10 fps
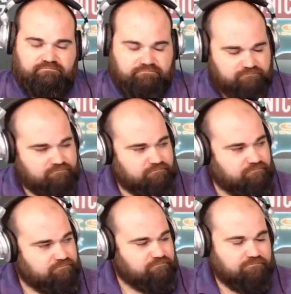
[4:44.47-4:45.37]

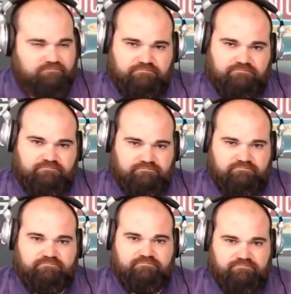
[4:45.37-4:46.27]

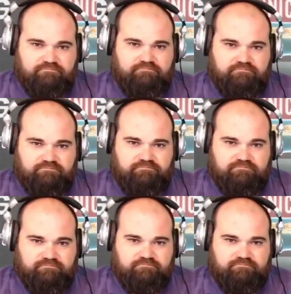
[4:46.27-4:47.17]

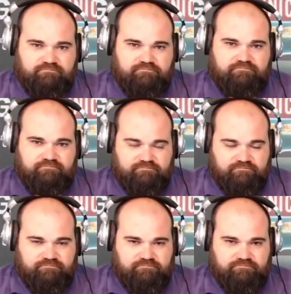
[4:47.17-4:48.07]

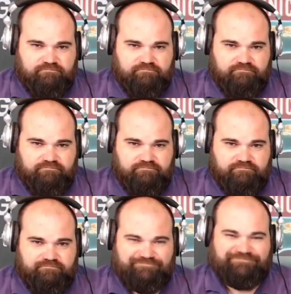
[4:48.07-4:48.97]

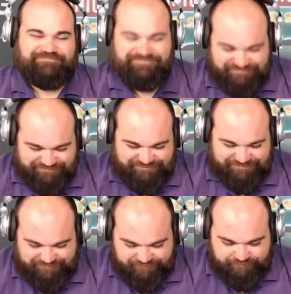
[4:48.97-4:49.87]

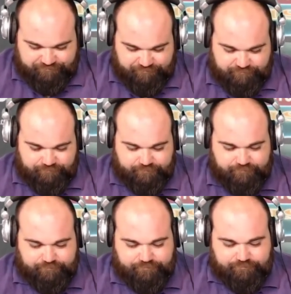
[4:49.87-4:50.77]
The person shown says nothing.